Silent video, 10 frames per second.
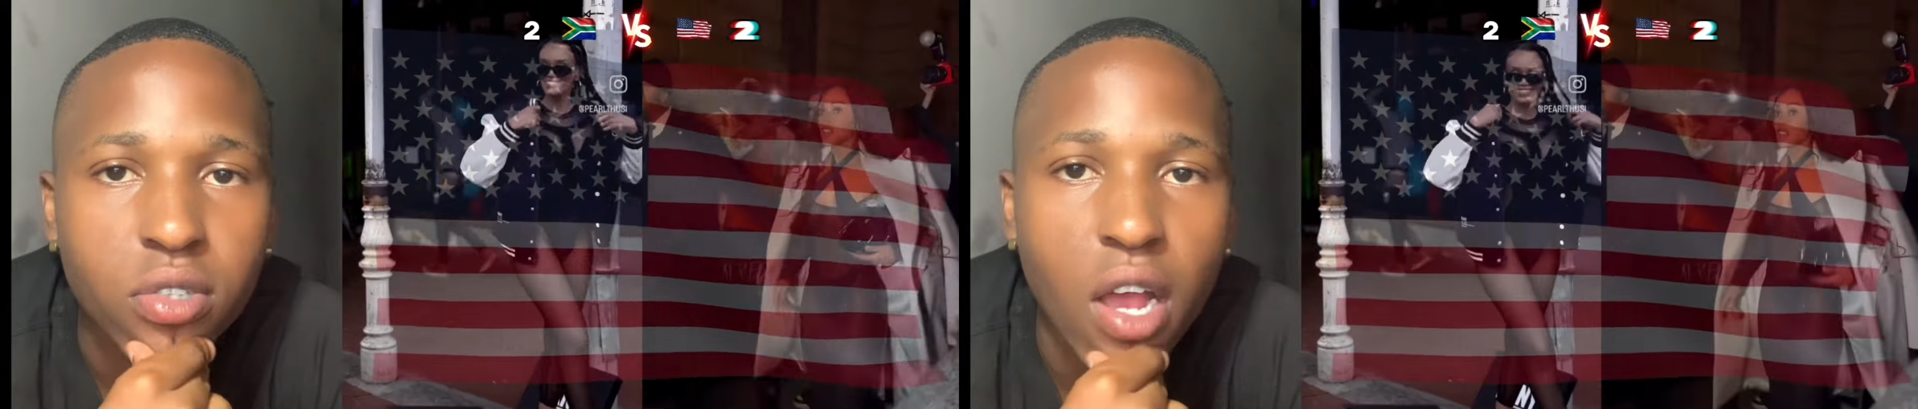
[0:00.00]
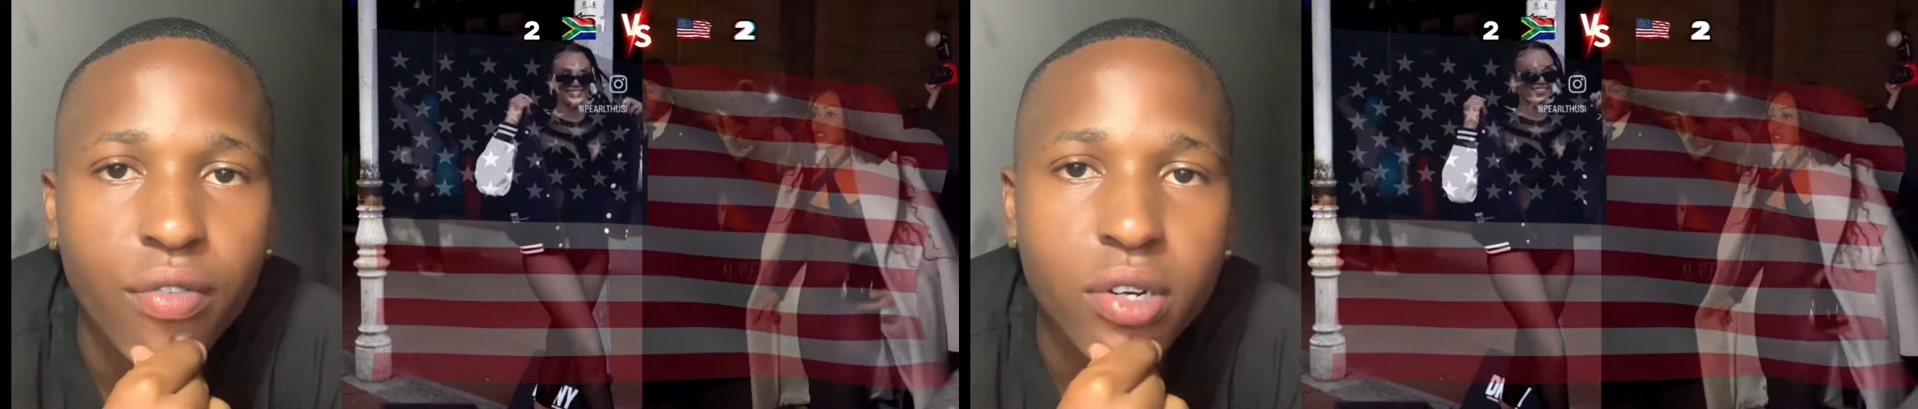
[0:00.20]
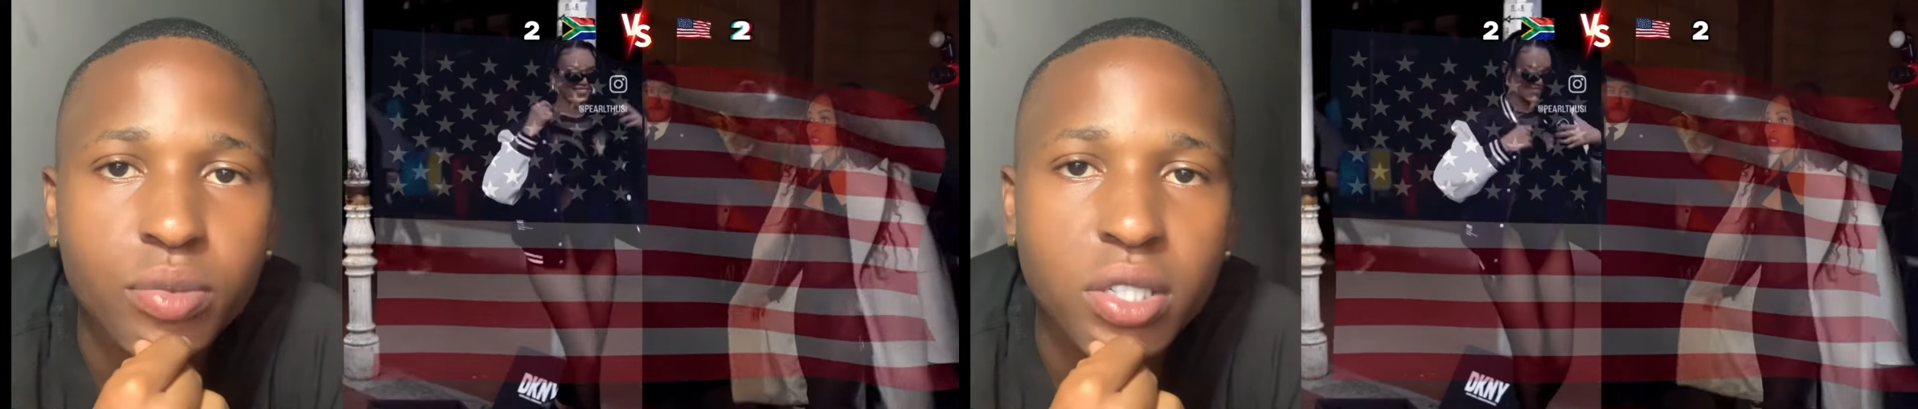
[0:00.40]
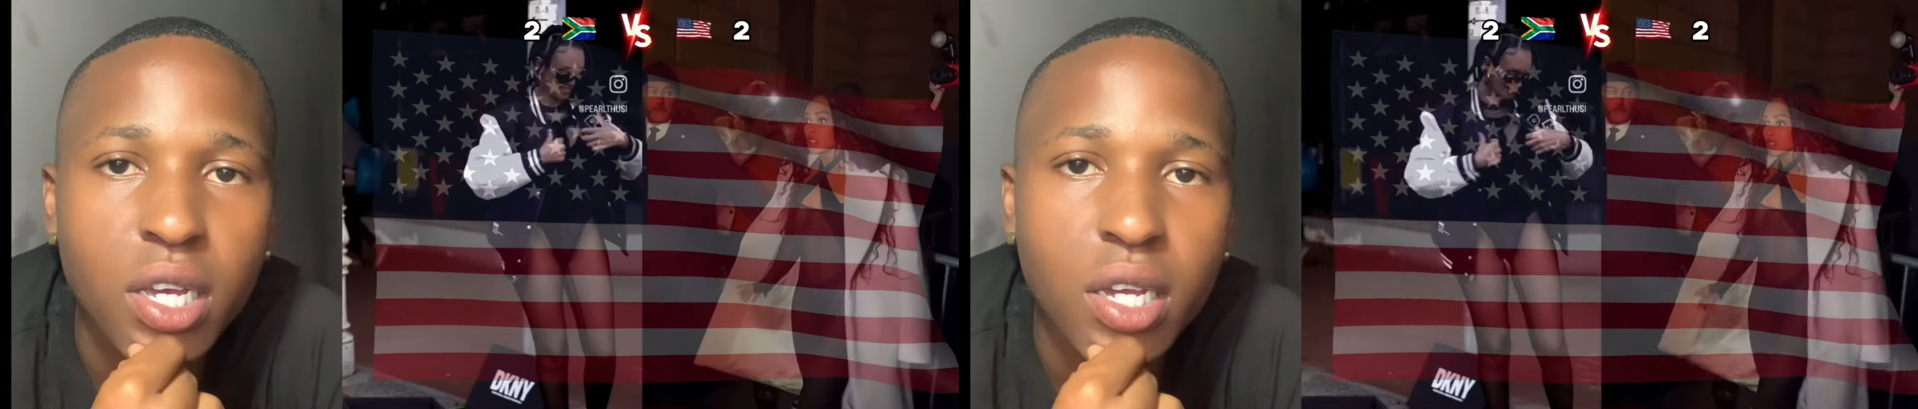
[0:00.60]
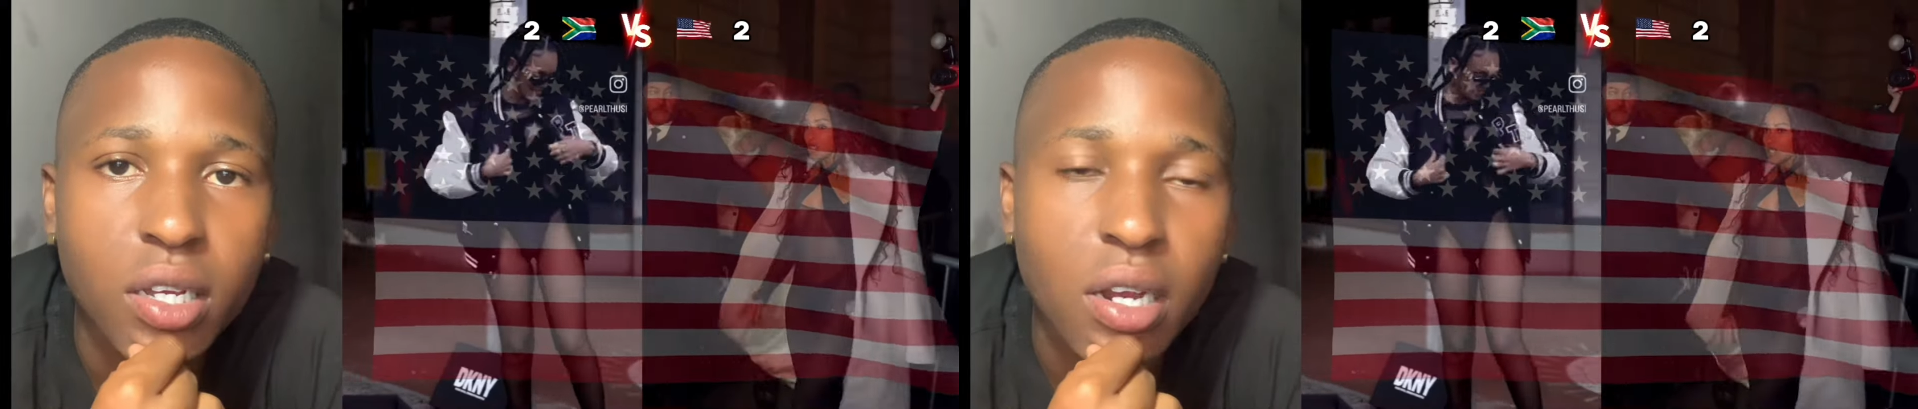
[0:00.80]
got what I'm
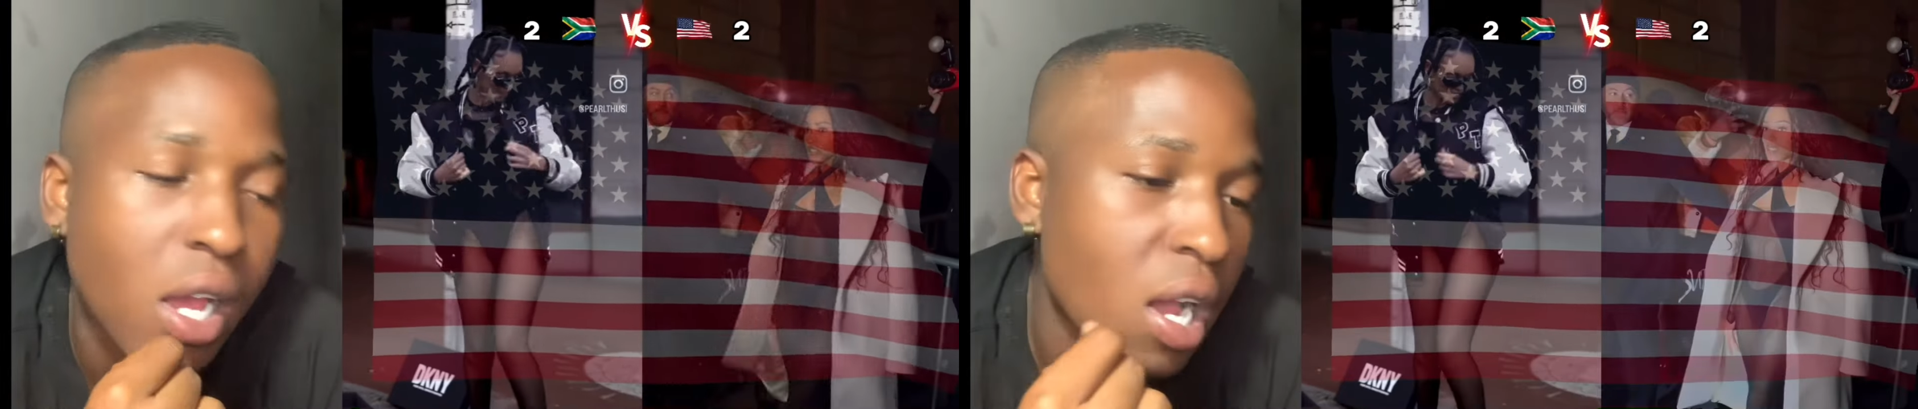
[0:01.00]
saying? Like,